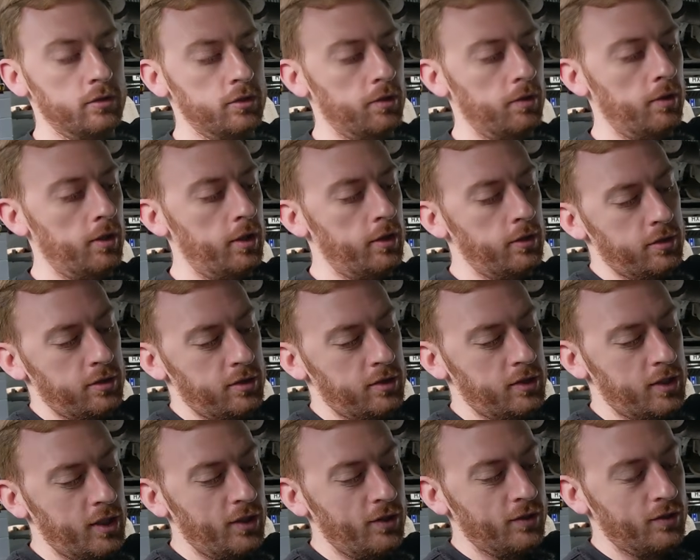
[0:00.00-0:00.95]
So it's
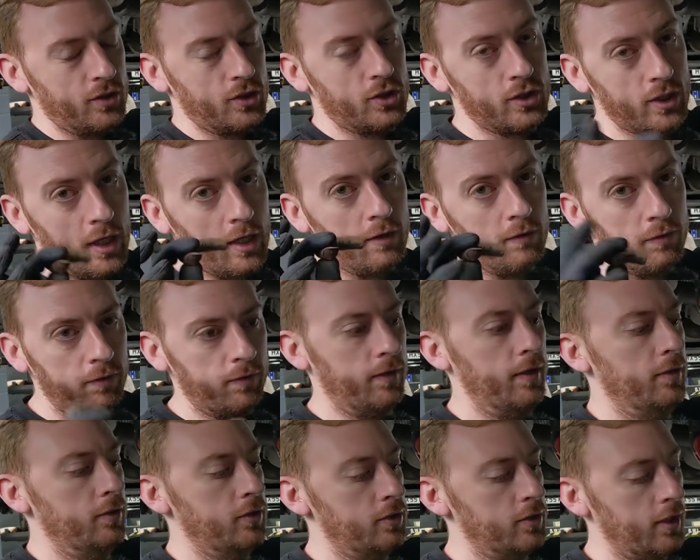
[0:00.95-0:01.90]
still safe,
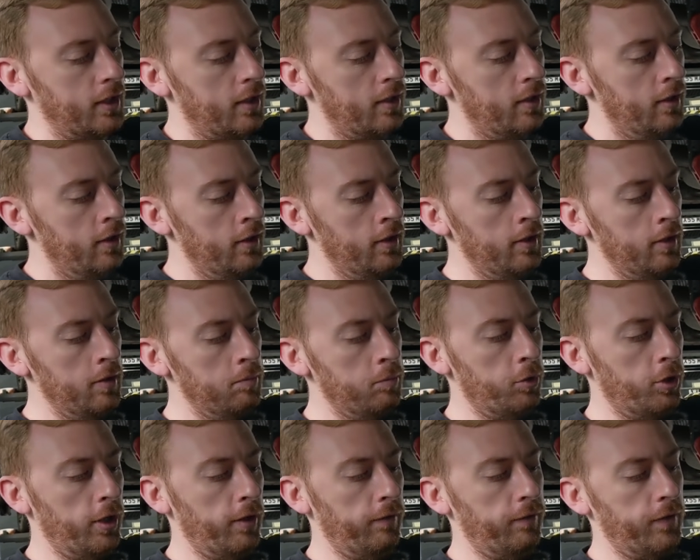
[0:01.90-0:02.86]
I would say.
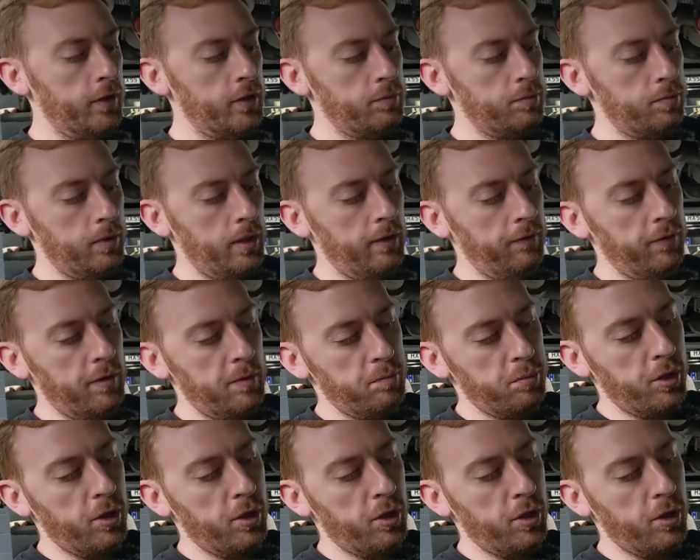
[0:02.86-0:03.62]
But if it